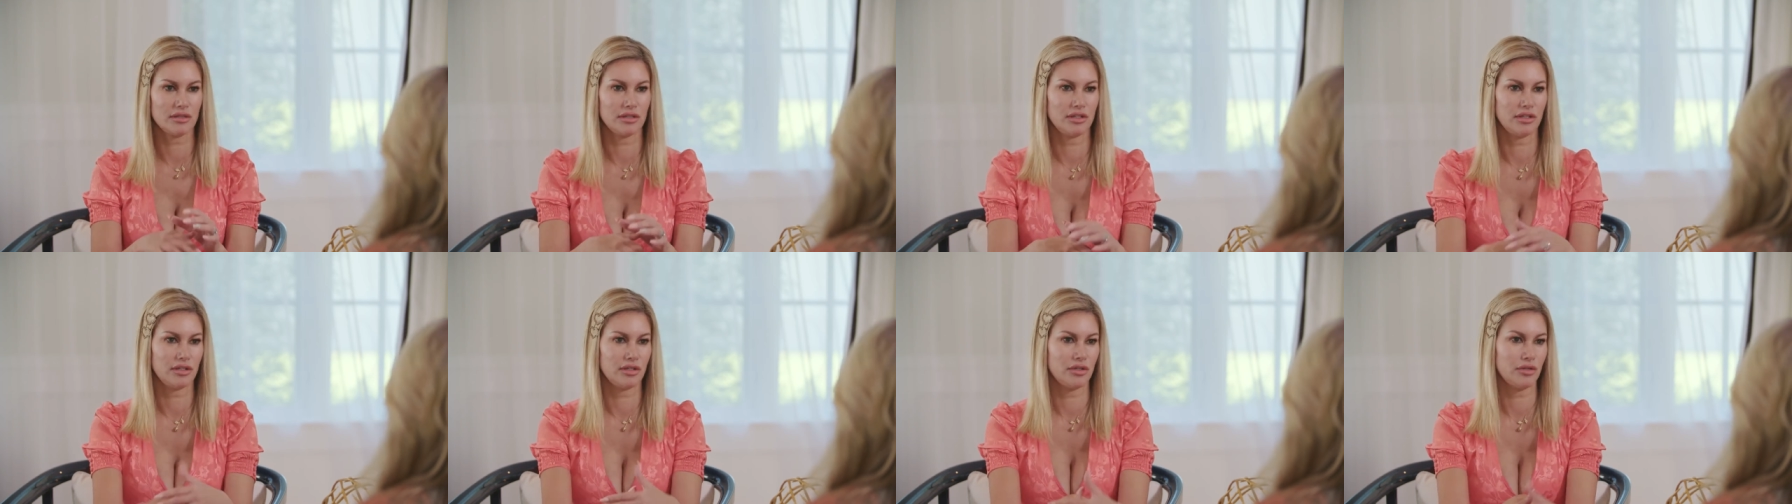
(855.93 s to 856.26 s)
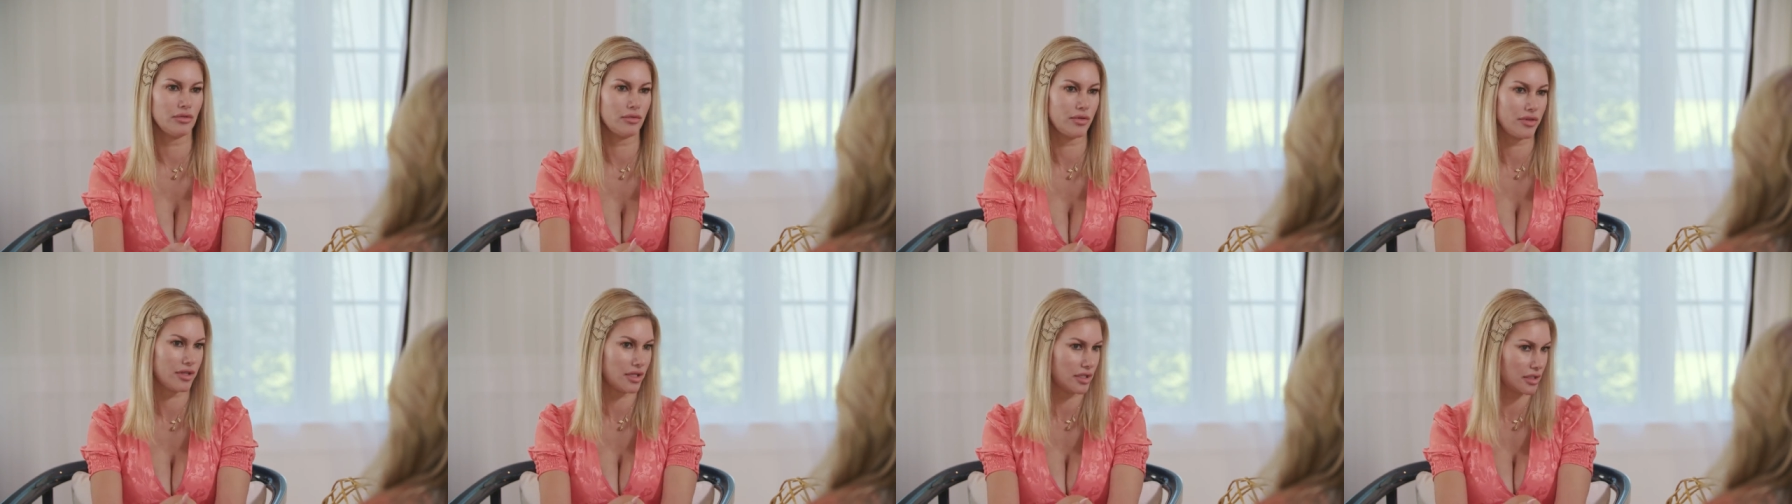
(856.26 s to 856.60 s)
you know,
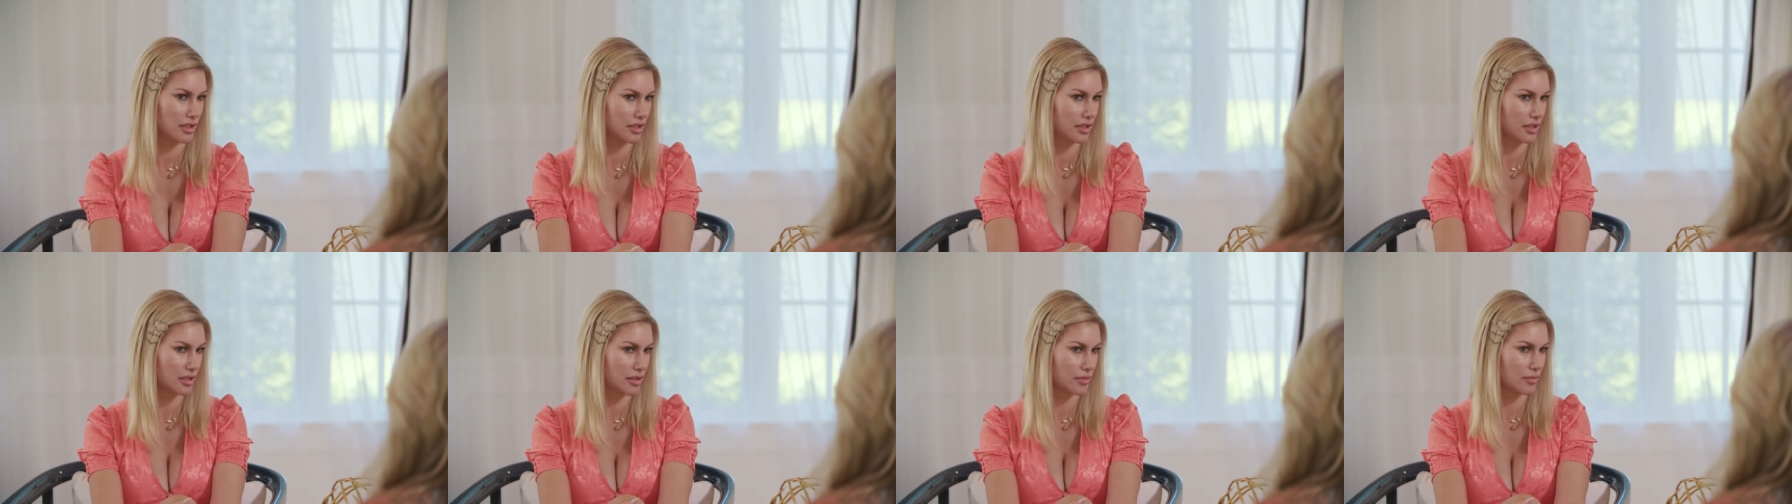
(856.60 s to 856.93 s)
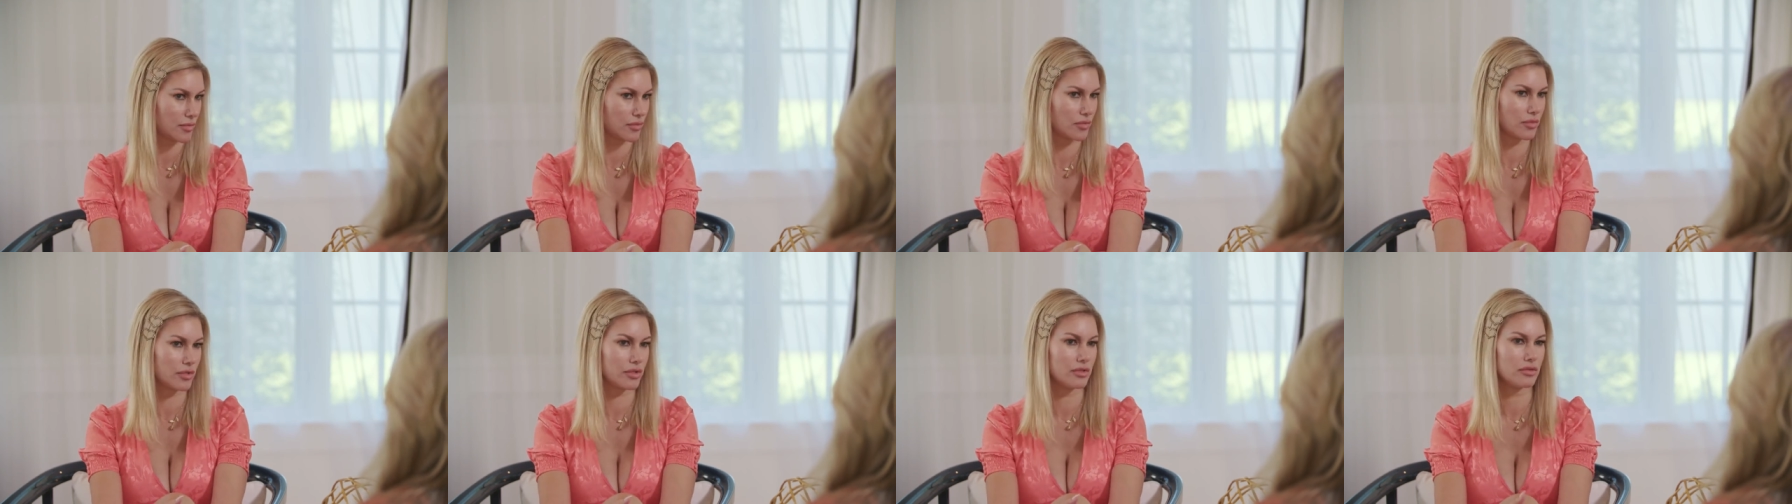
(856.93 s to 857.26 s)
with
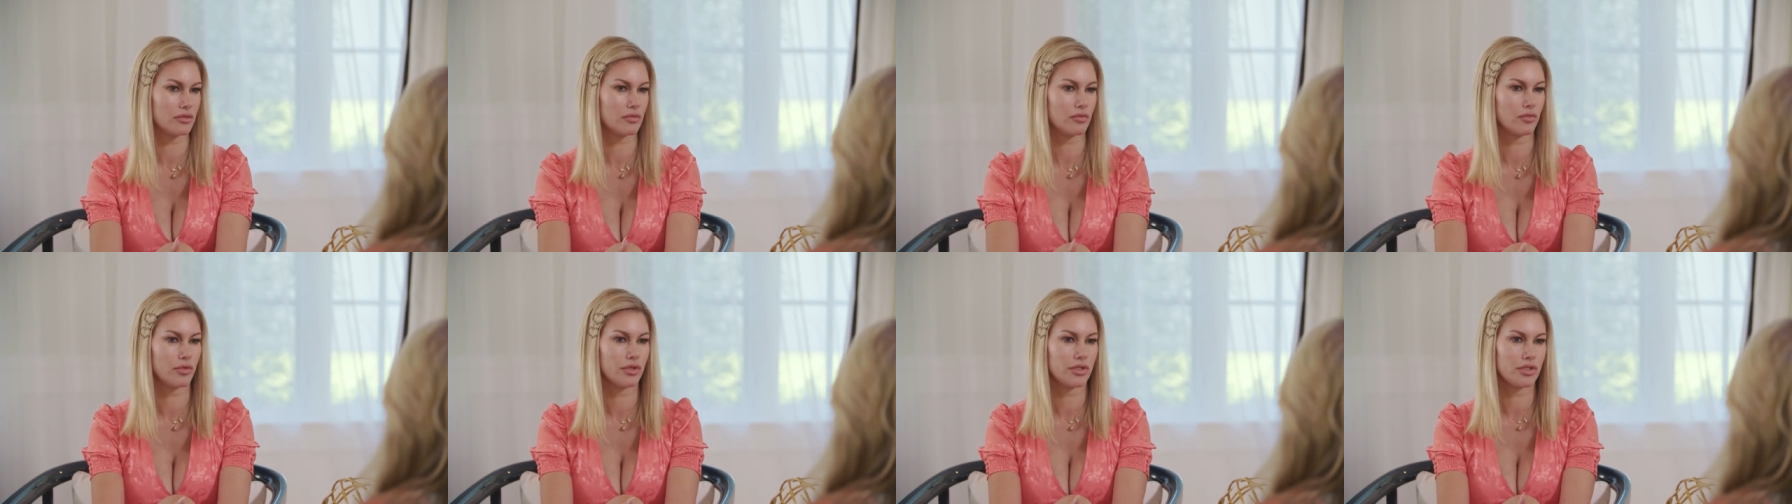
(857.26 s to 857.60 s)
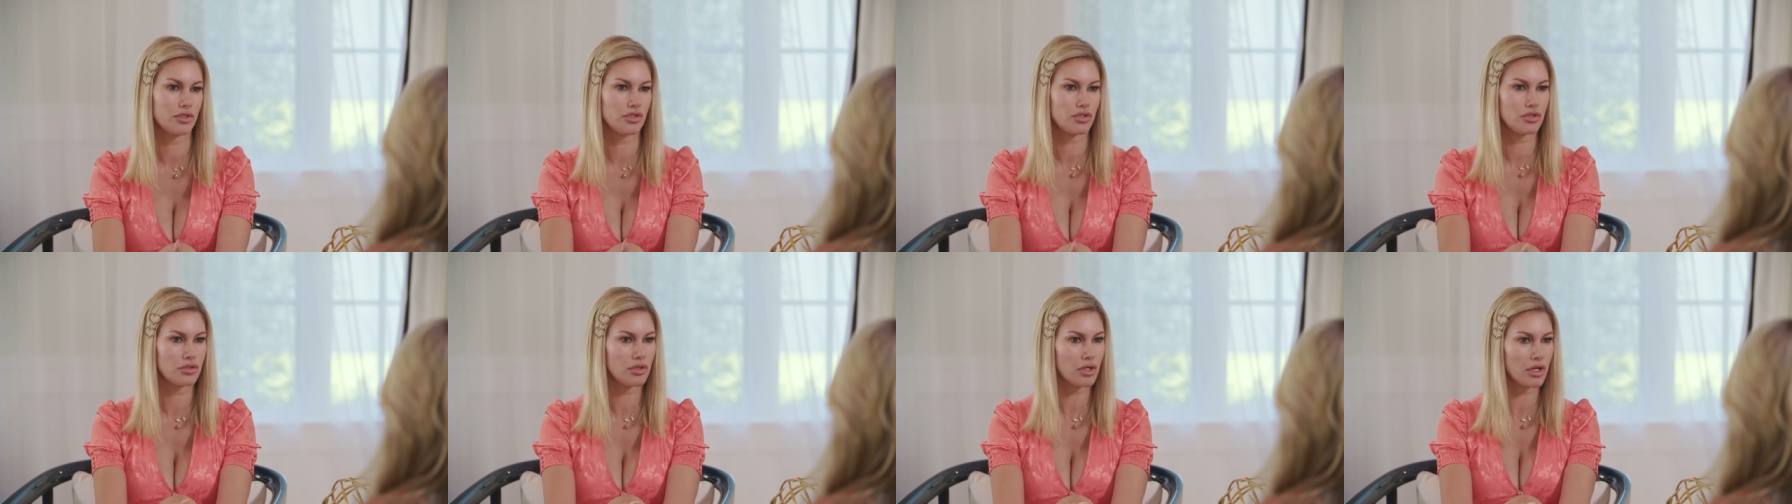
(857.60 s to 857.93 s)
him, what, where
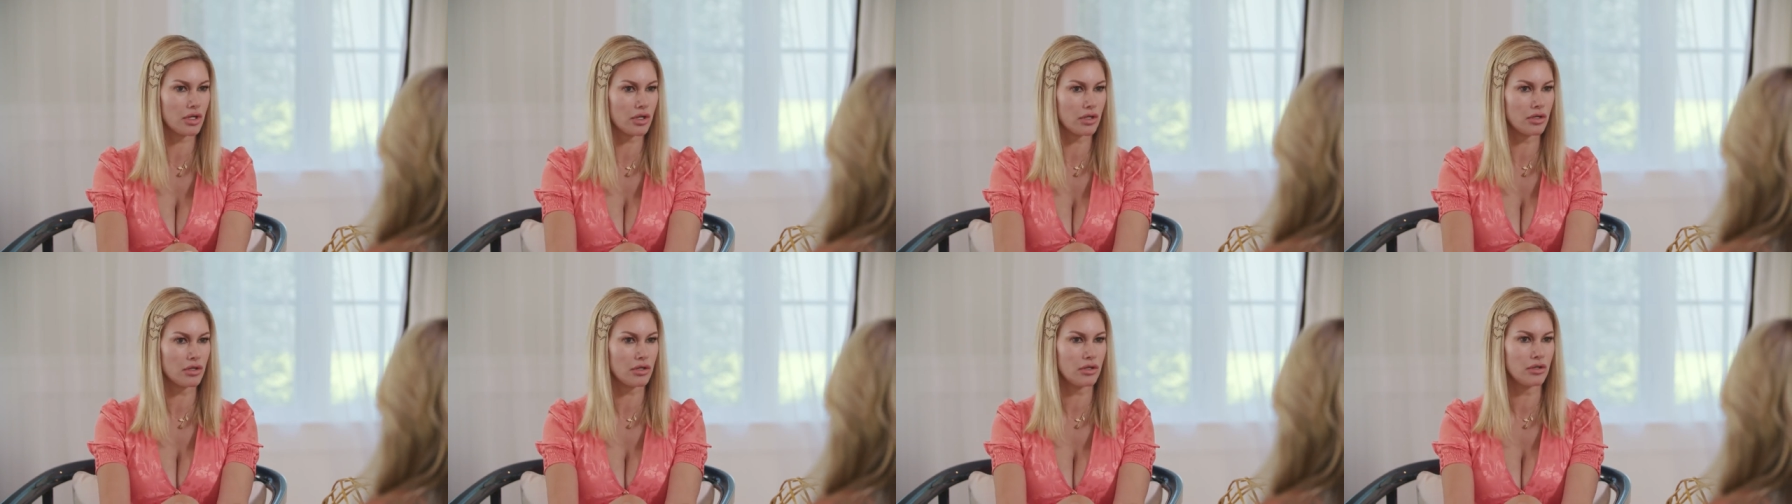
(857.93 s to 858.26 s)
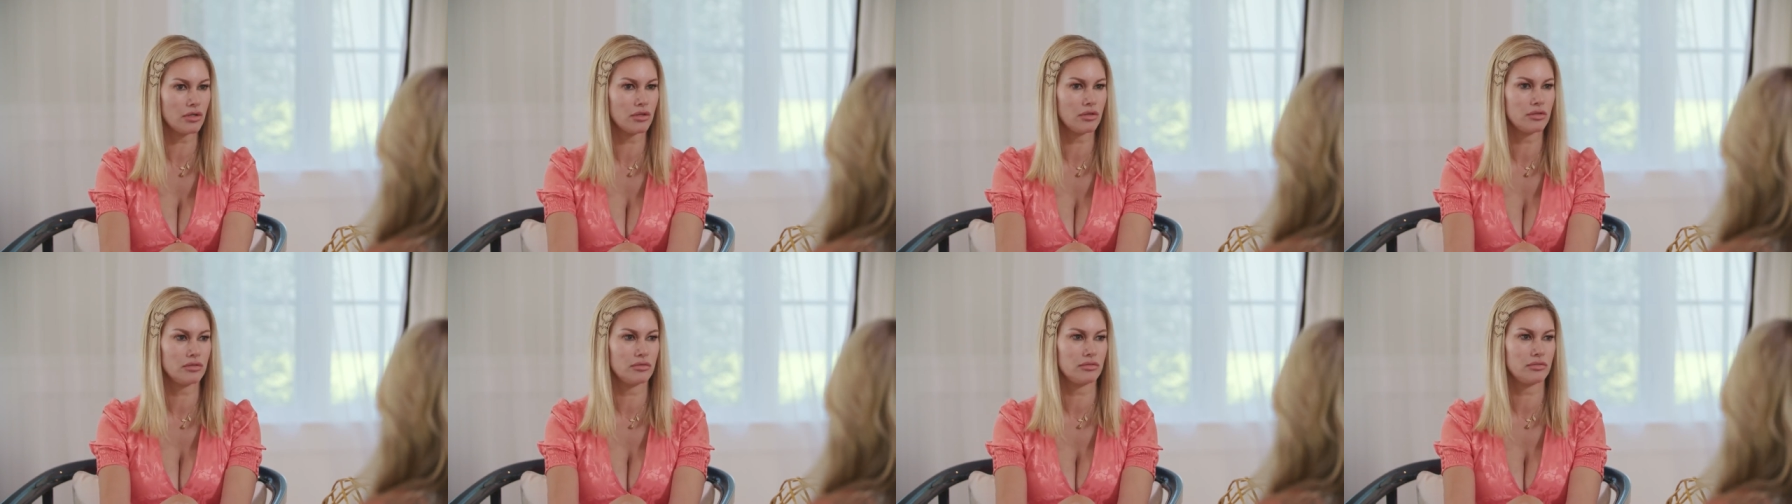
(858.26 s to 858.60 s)
did you
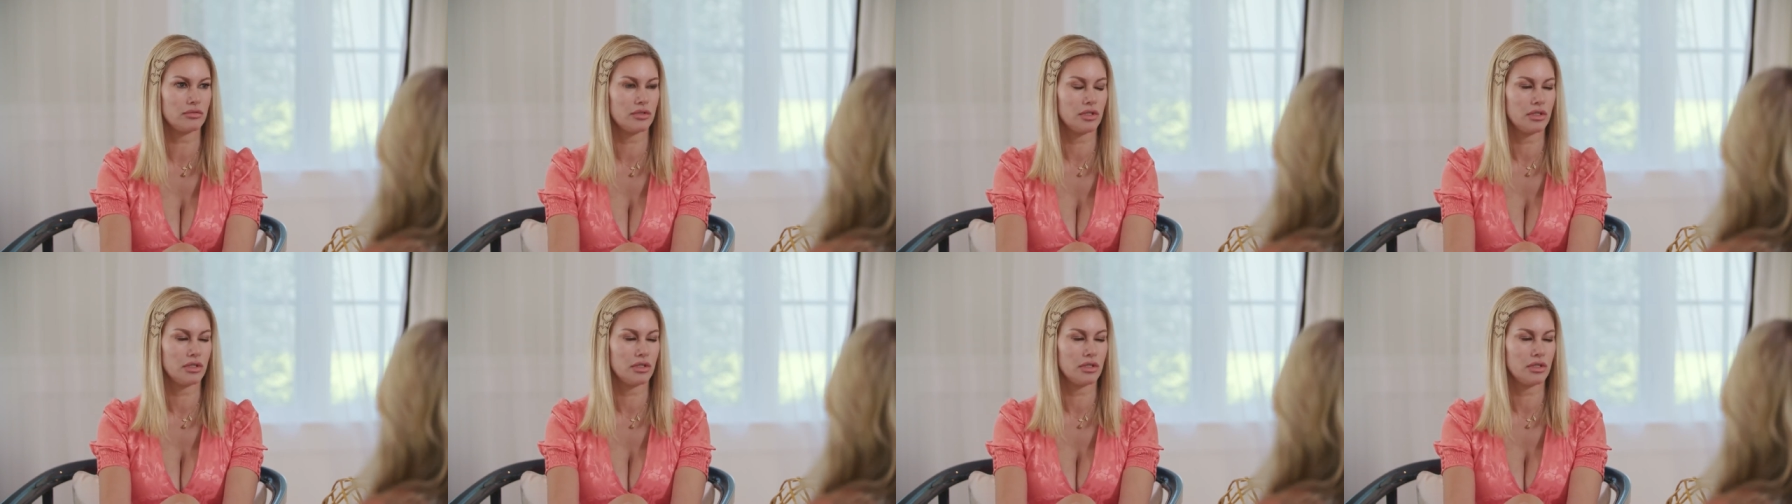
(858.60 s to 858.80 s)
go?